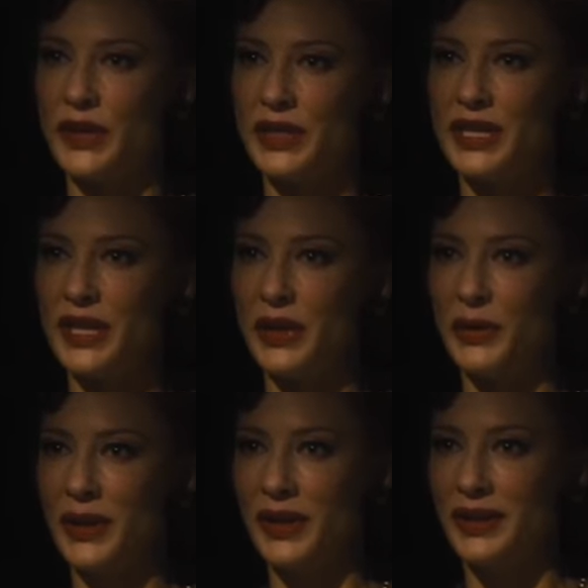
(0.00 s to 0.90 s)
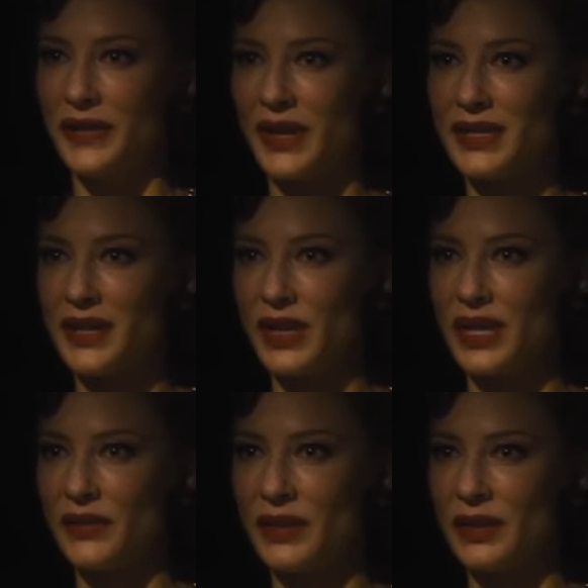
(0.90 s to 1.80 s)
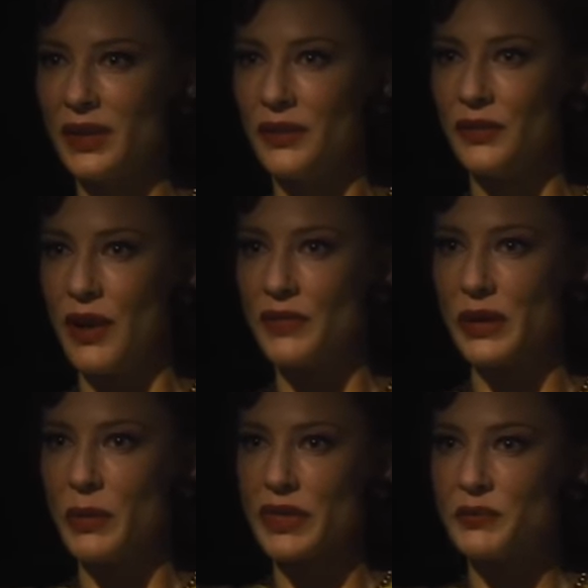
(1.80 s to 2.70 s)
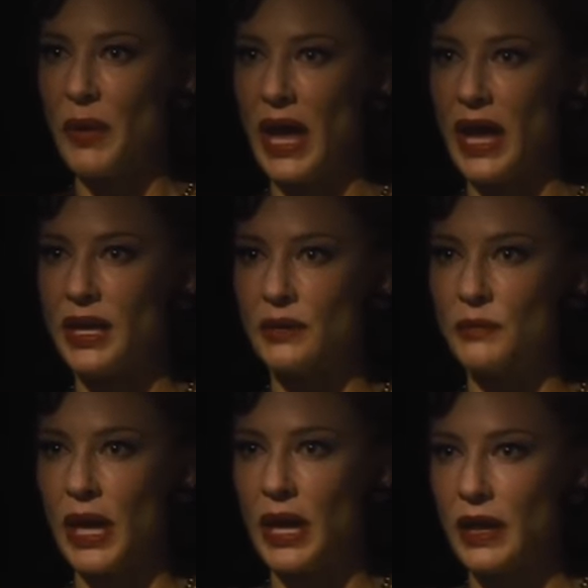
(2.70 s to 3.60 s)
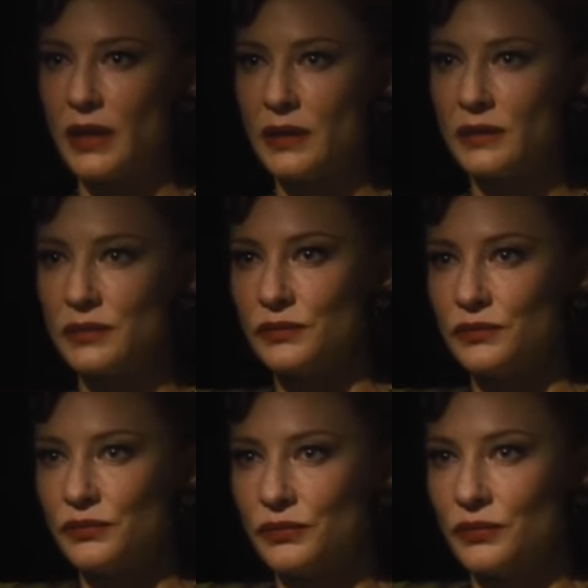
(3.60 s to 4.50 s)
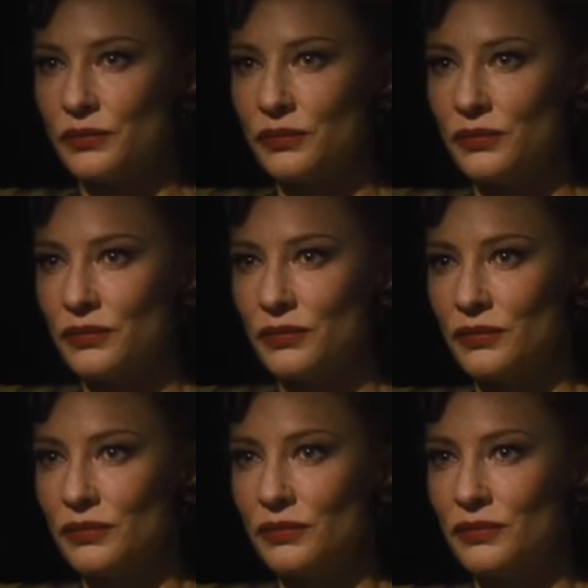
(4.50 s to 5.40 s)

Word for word: Given to you. Nothing is ever given, for everything must pay, pay true.